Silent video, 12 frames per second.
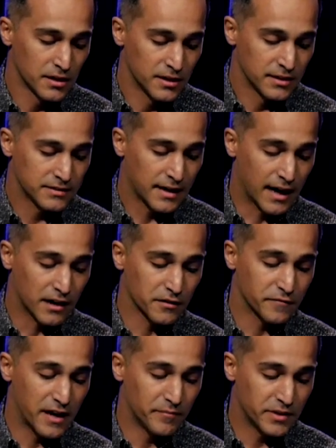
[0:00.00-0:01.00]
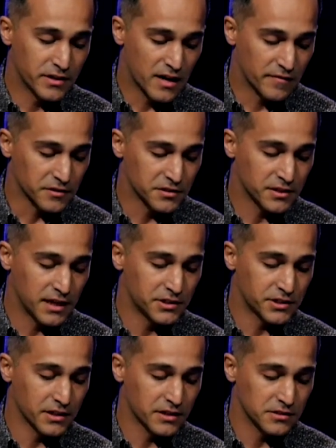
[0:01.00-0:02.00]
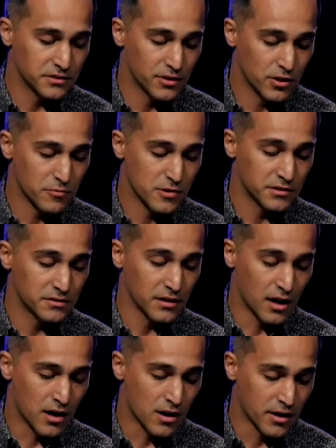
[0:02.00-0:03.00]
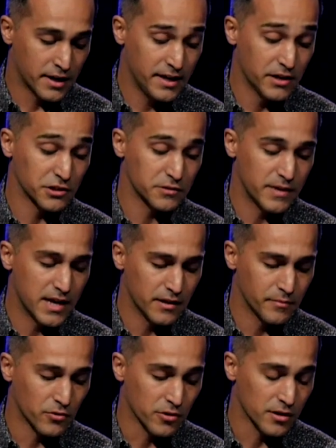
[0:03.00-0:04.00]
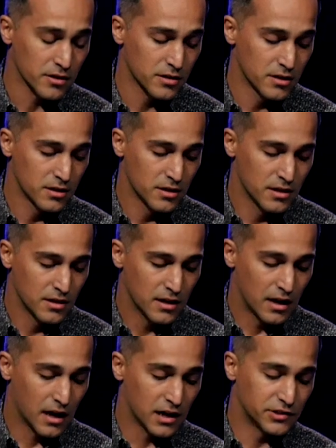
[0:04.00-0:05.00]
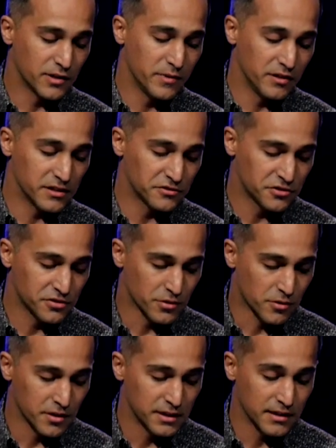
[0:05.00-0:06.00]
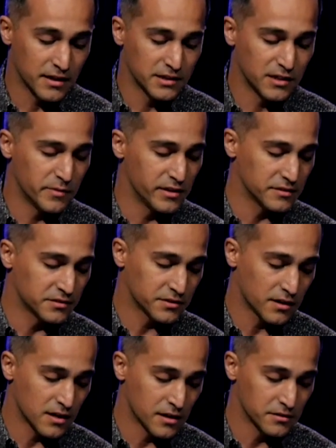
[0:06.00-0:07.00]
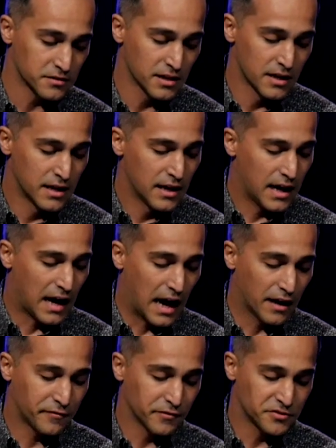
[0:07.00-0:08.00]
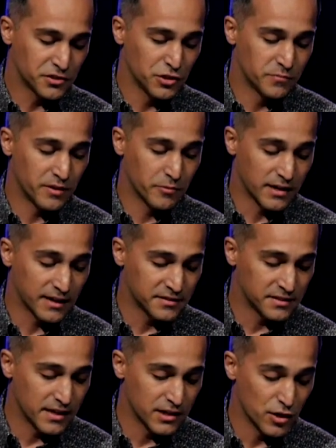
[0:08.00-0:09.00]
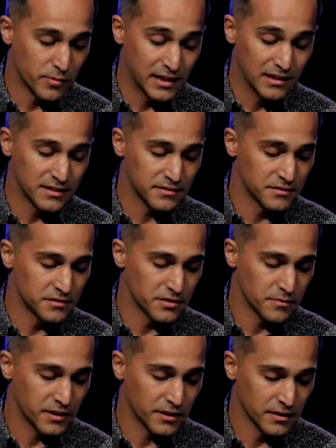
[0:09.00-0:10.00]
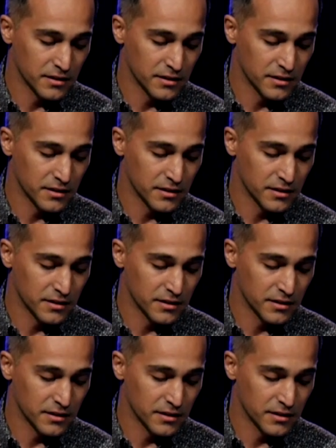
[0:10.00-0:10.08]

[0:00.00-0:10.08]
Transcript: tired of empty conversation because no one hears me anymore. 100 million stories, 100 million songs. I feel stupid when I sing, nobody listens to me.